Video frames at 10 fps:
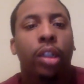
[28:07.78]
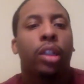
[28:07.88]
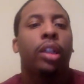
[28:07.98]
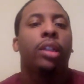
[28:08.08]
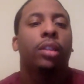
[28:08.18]

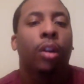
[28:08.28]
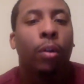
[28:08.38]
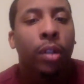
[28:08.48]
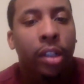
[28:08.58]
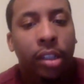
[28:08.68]
He's
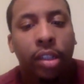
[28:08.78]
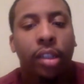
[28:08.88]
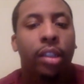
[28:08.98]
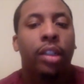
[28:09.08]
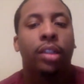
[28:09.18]
always
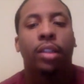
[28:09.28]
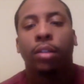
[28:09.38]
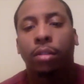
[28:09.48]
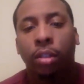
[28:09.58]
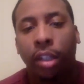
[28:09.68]
his
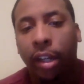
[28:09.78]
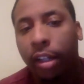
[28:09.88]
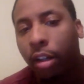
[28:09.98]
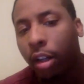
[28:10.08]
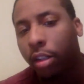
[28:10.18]
go. The
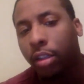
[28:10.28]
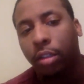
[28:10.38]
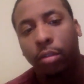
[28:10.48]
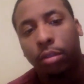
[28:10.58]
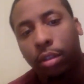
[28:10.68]
Derek Carr's
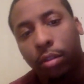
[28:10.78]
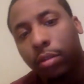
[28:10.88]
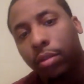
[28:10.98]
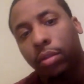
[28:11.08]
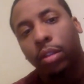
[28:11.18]
go-to.
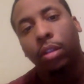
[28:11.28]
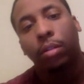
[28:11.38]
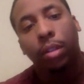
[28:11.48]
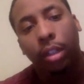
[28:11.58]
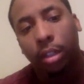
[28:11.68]

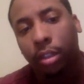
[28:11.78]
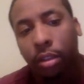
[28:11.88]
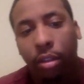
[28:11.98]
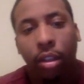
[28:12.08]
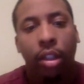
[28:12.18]
Always.
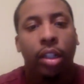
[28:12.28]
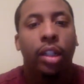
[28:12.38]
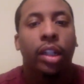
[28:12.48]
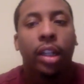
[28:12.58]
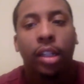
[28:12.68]

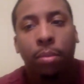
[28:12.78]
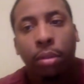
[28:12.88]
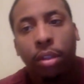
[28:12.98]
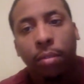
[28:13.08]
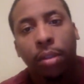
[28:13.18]
He has
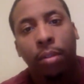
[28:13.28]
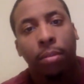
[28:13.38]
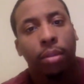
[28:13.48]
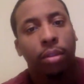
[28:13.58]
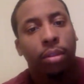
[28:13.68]
put some
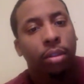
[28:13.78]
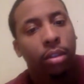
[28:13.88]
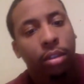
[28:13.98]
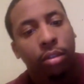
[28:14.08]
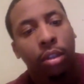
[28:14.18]
numbers.
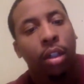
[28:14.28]
So.